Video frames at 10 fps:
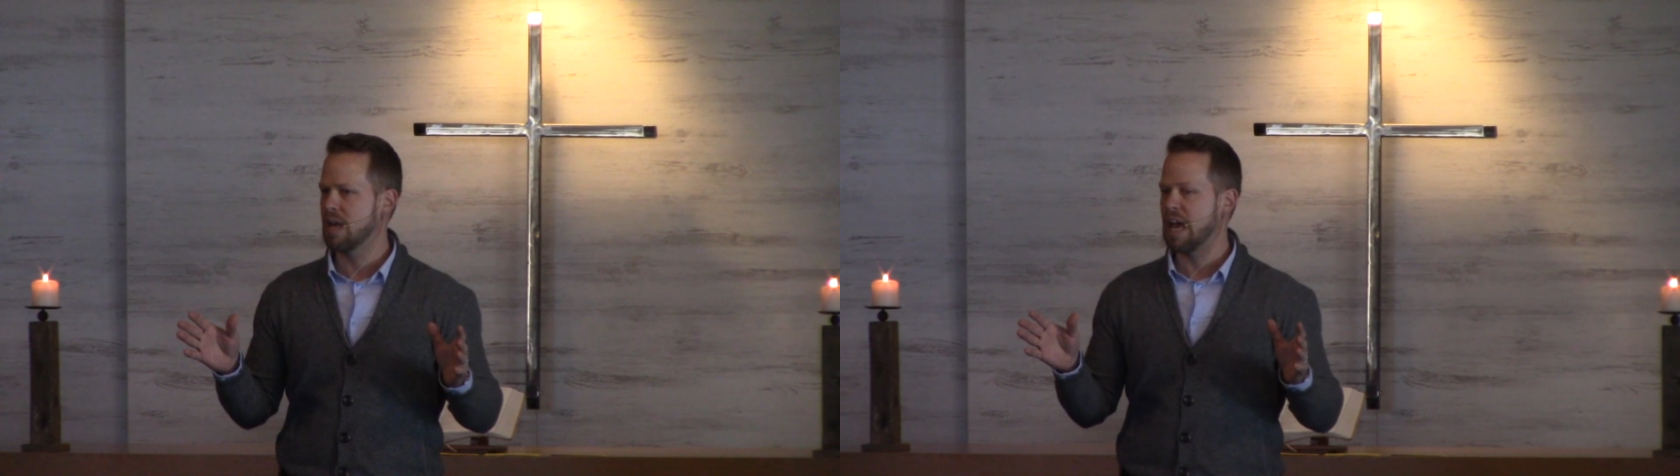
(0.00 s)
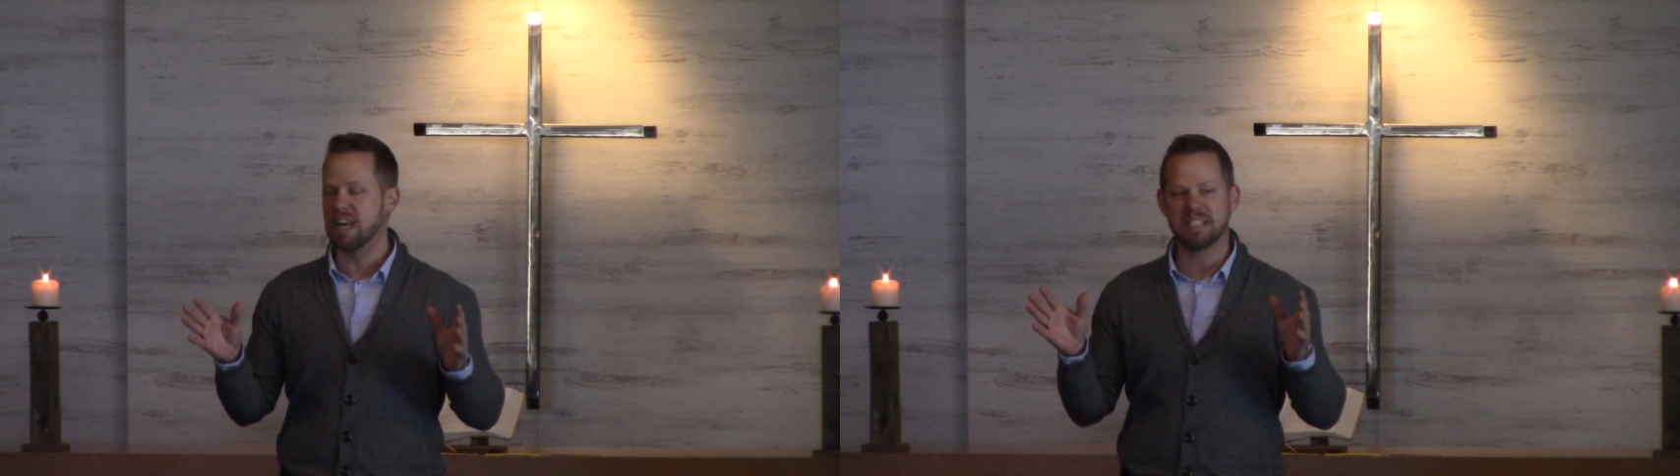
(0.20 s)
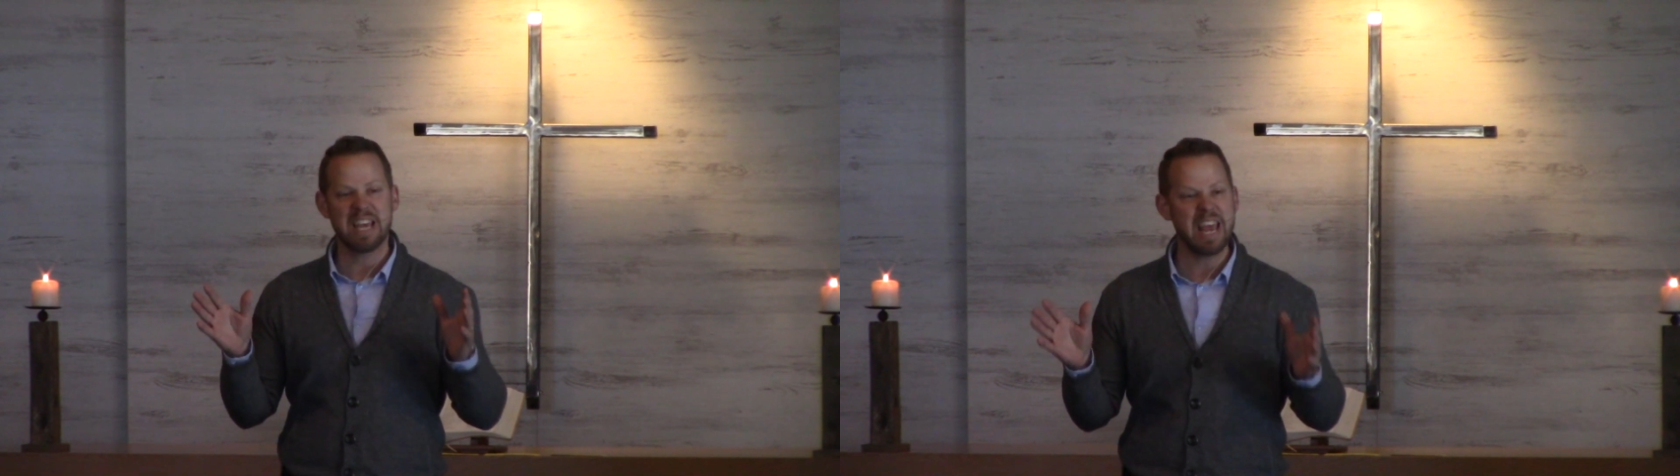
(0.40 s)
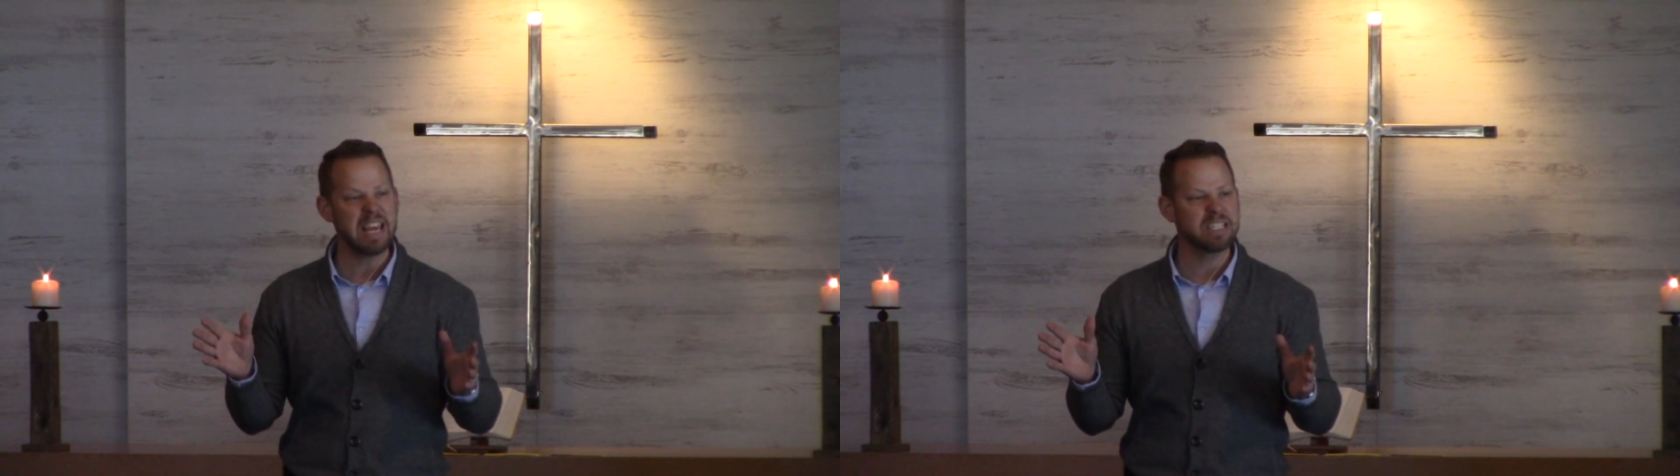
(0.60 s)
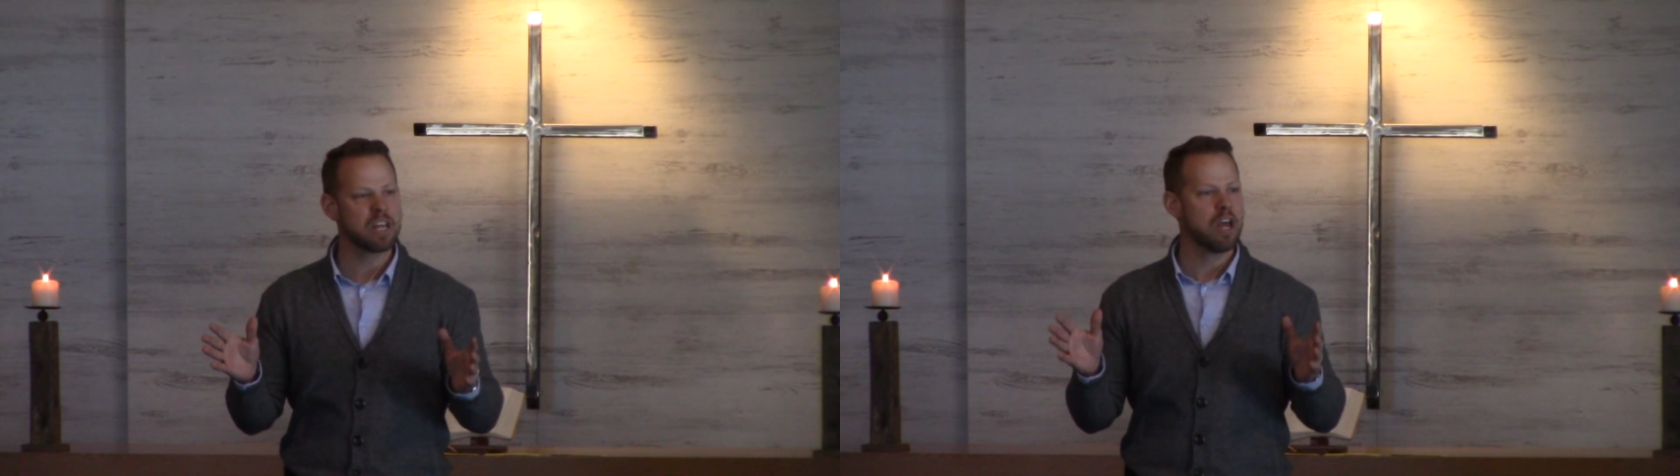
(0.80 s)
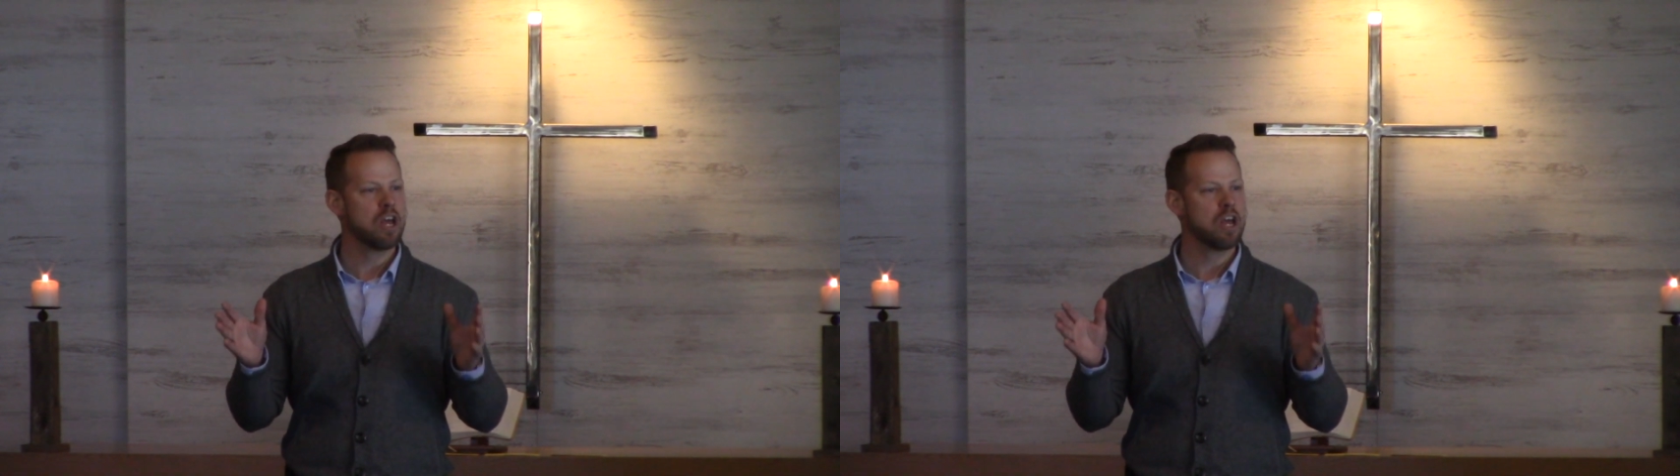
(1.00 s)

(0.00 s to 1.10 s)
And it takes